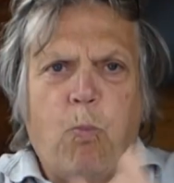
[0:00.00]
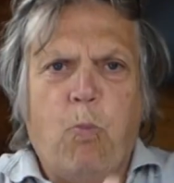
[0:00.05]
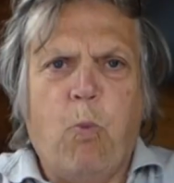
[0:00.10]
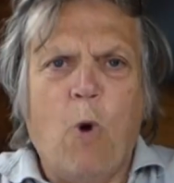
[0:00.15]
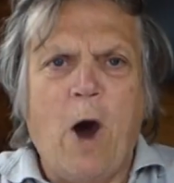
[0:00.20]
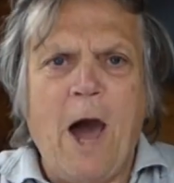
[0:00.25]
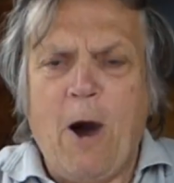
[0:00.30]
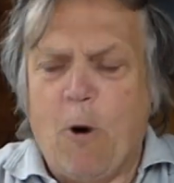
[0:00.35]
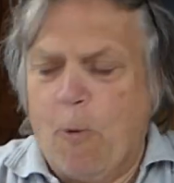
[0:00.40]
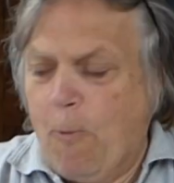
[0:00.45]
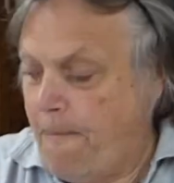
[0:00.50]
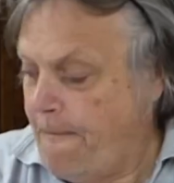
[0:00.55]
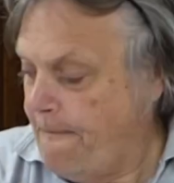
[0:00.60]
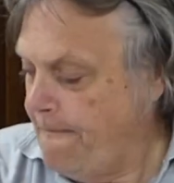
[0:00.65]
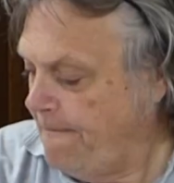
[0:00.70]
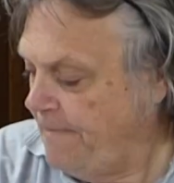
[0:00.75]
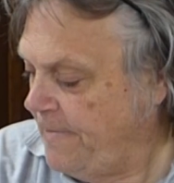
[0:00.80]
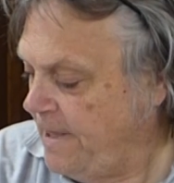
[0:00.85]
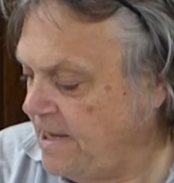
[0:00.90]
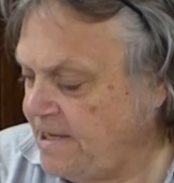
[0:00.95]
Well,
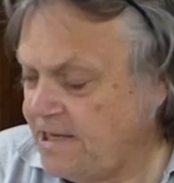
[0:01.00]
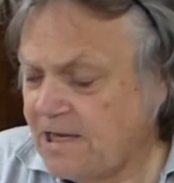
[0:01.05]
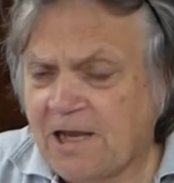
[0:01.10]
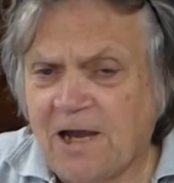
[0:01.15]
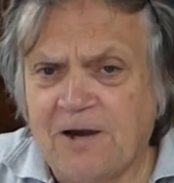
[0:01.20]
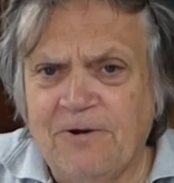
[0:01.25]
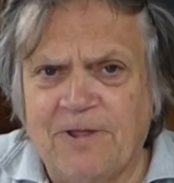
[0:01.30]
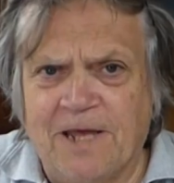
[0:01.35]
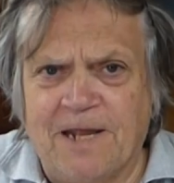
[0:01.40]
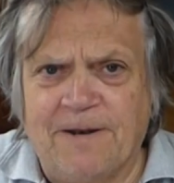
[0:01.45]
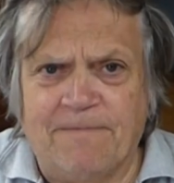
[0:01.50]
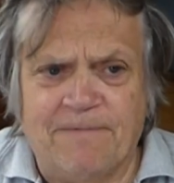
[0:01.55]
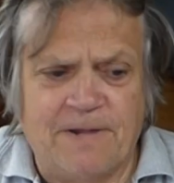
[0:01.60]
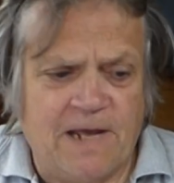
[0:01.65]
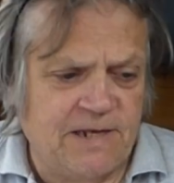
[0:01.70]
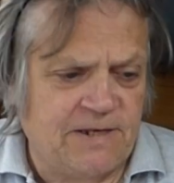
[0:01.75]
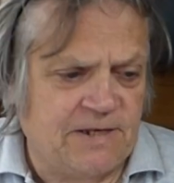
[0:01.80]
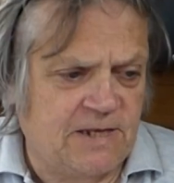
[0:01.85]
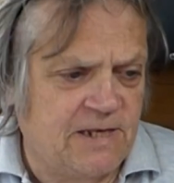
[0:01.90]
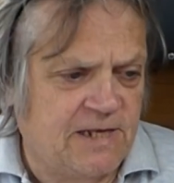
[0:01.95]
there you go then,
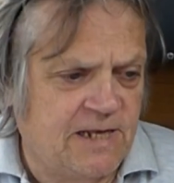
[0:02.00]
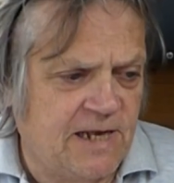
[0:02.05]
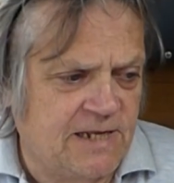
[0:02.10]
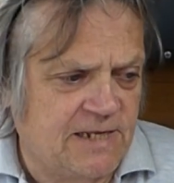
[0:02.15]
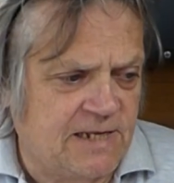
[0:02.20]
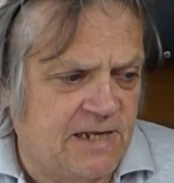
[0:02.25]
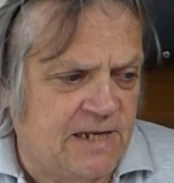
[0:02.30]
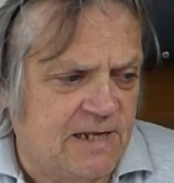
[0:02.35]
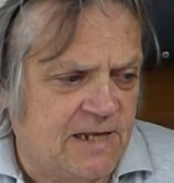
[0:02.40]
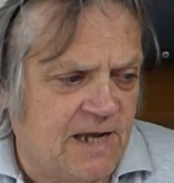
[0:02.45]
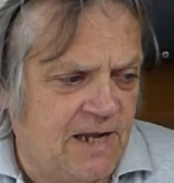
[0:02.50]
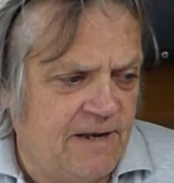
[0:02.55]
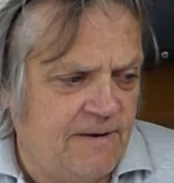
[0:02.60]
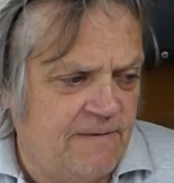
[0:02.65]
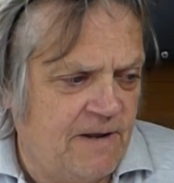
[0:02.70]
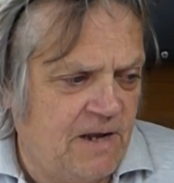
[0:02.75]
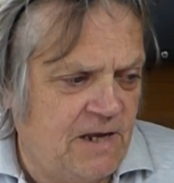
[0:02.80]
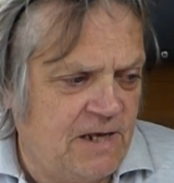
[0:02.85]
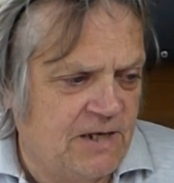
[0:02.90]
that's the testing done.